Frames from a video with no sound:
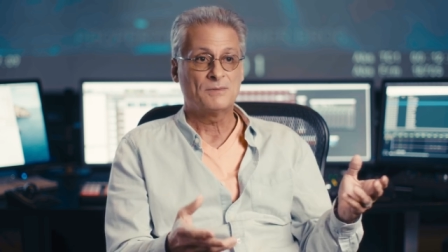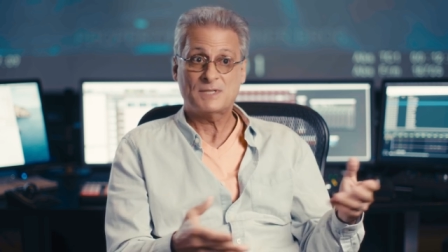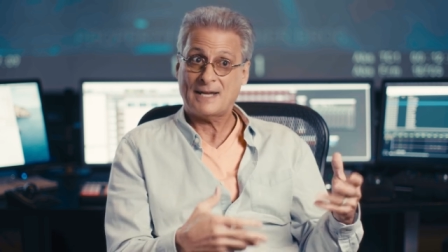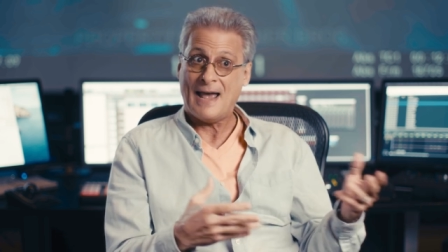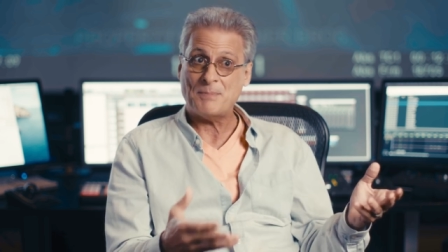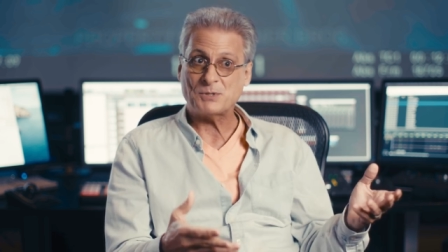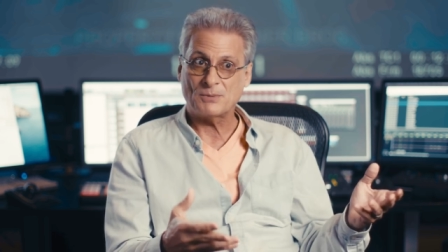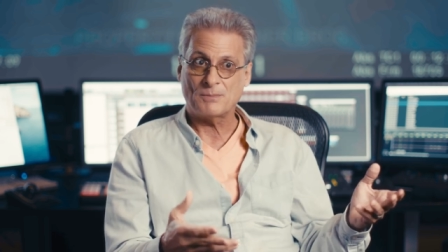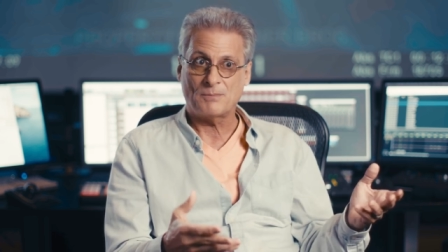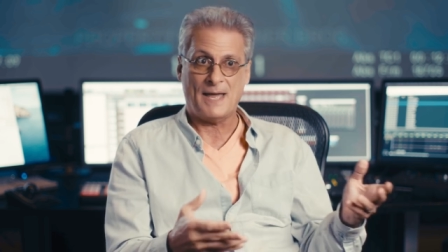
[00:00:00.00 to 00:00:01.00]
to
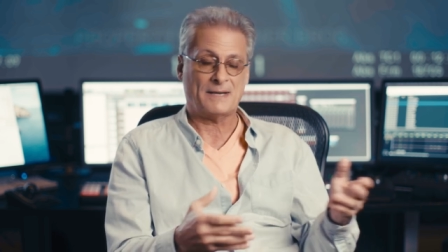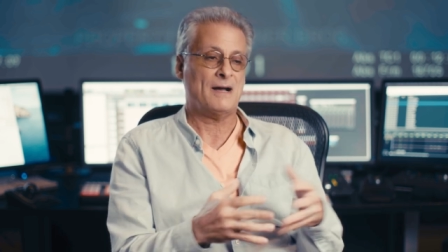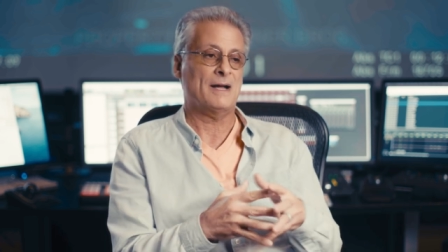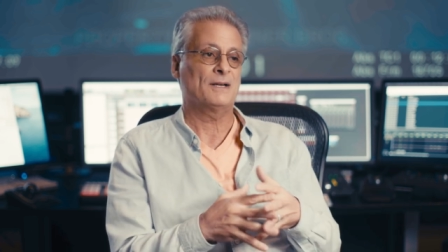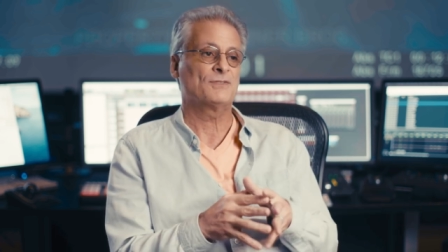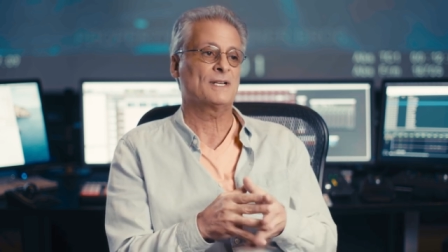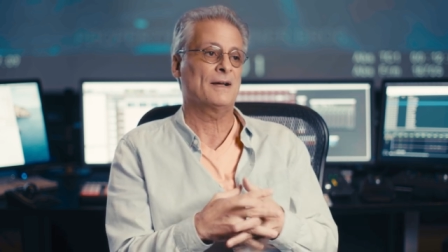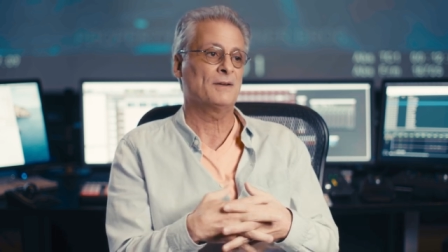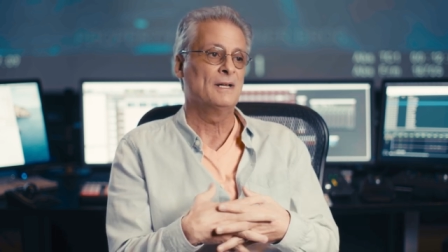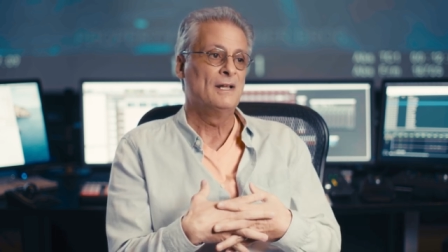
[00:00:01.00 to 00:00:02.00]
capture that kind of
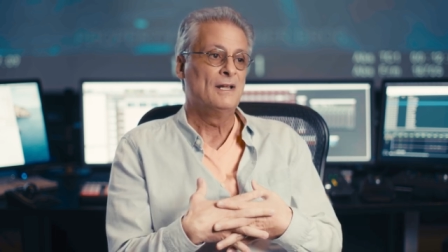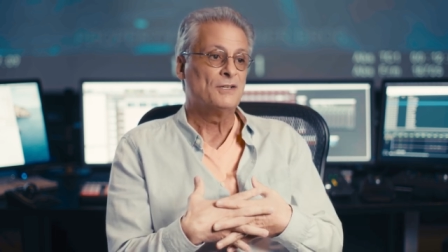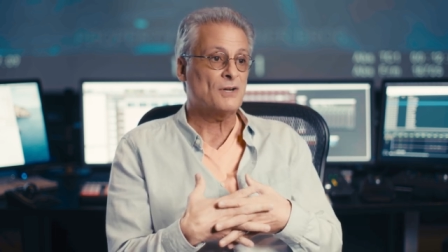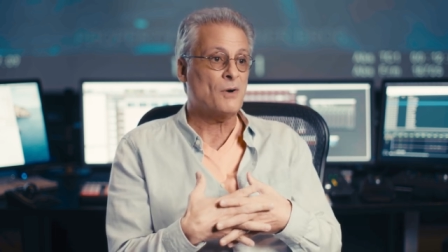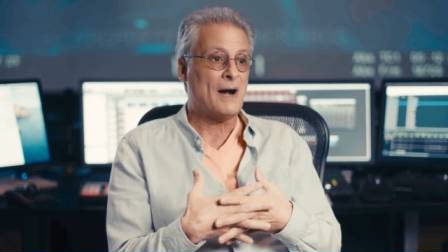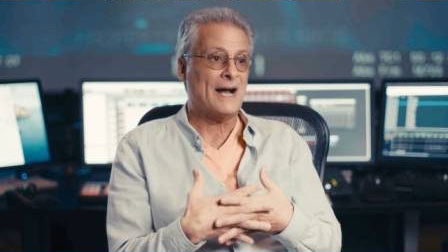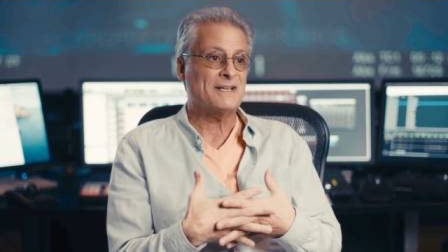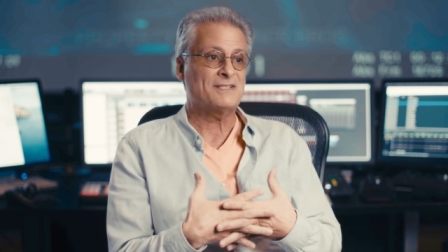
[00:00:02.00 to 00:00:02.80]
sound. So I